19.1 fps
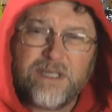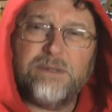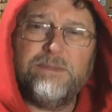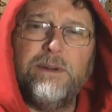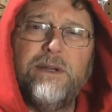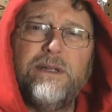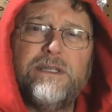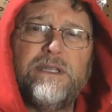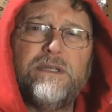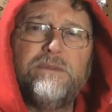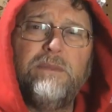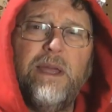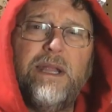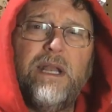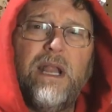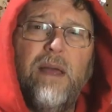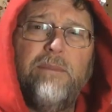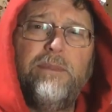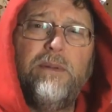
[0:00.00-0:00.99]
experiences
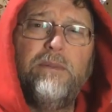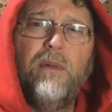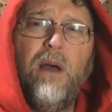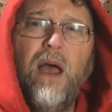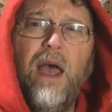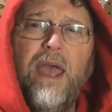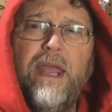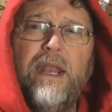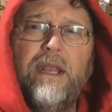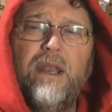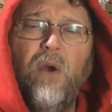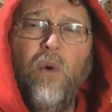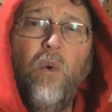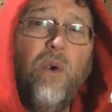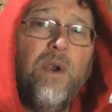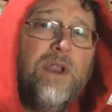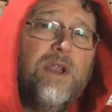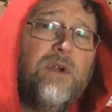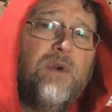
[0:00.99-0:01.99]
might not be mine
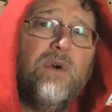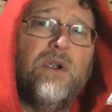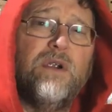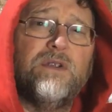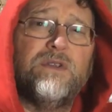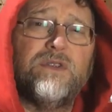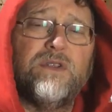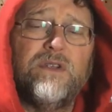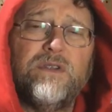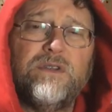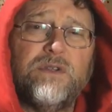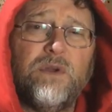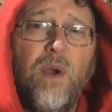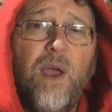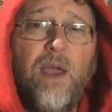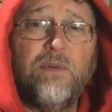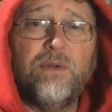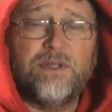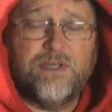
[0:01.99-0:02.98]
or yours.
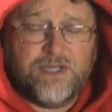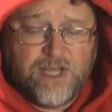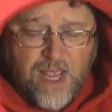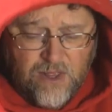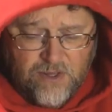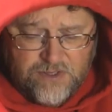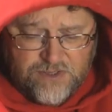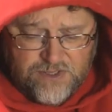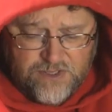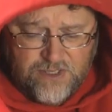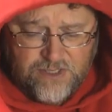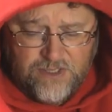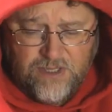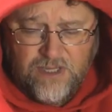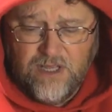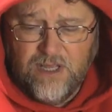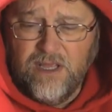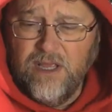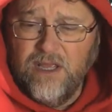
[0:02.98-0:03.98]
So I would challenge you
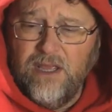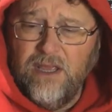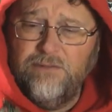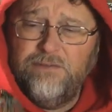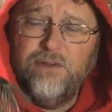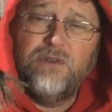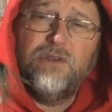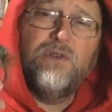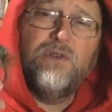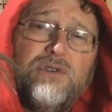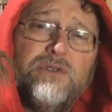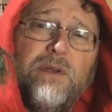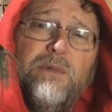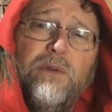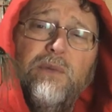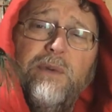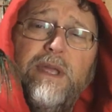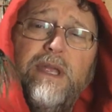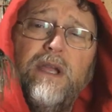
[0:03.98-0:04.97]
to, if you
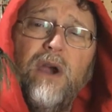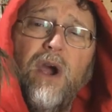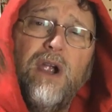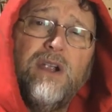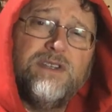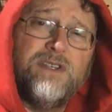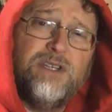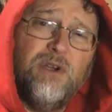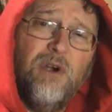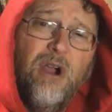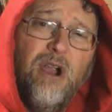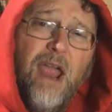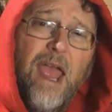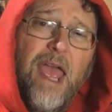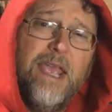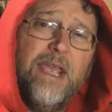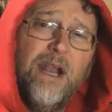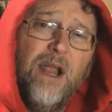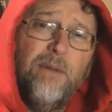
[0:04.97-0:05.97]
trim the weed guards and you are
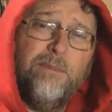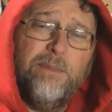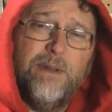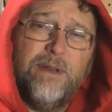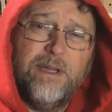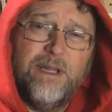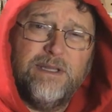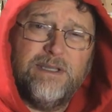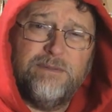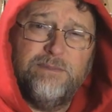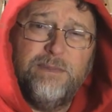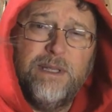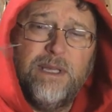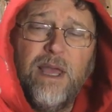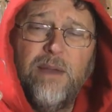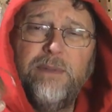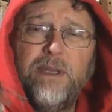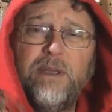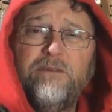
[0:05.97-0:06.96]
hanging up and it's
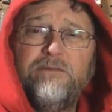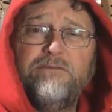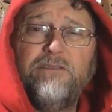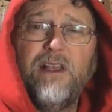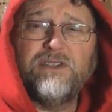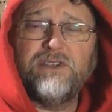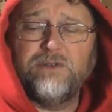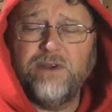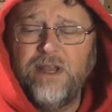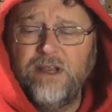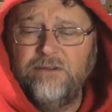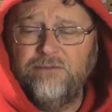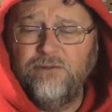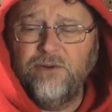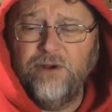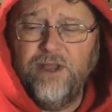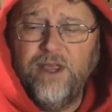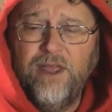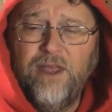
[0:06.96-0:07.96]
becoming frustrating
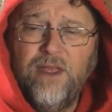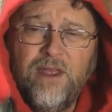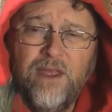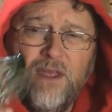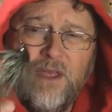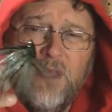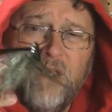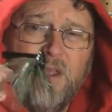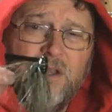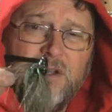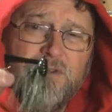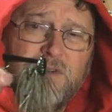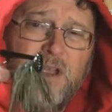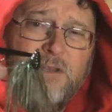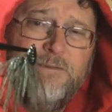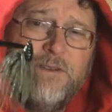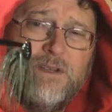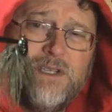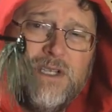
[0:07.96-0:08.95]
for you,
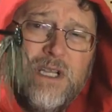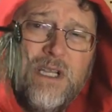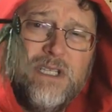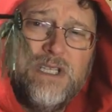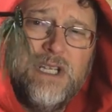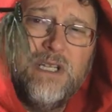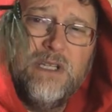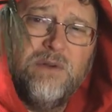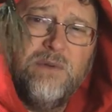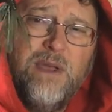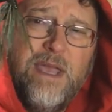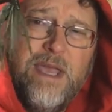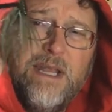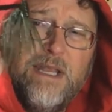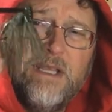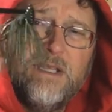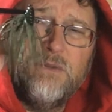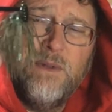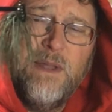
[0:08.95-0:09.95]
try fishing the jig the way
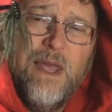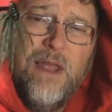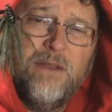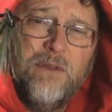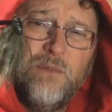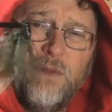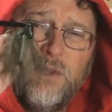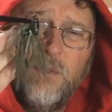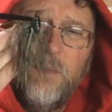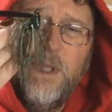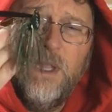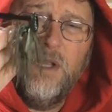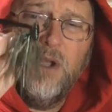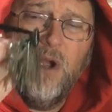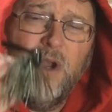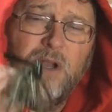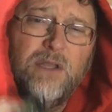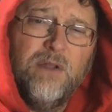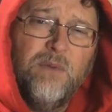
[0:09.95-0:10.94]
it is with the weed
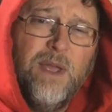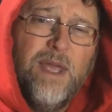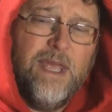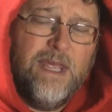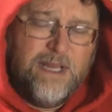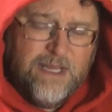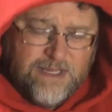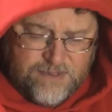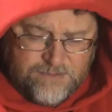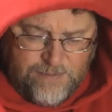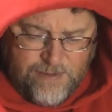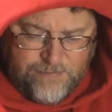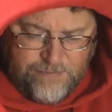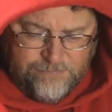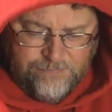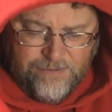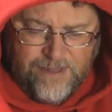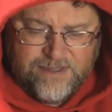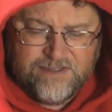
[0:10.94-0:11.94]
guard the way it is.
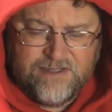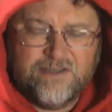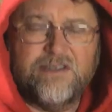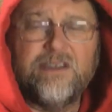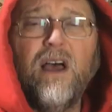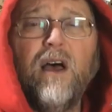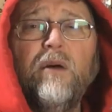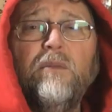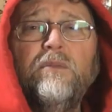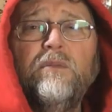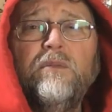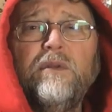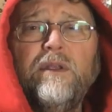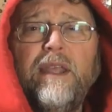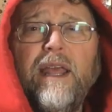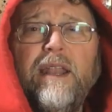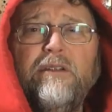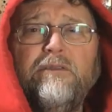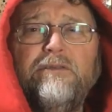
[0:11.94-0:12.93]
Maybe flex it some,
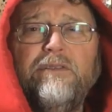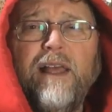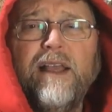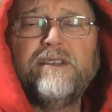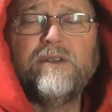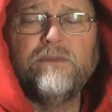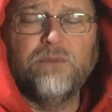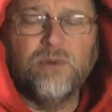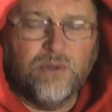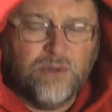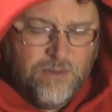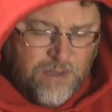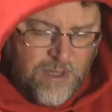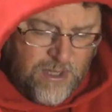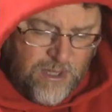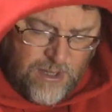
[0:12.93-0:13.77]
get it flexible.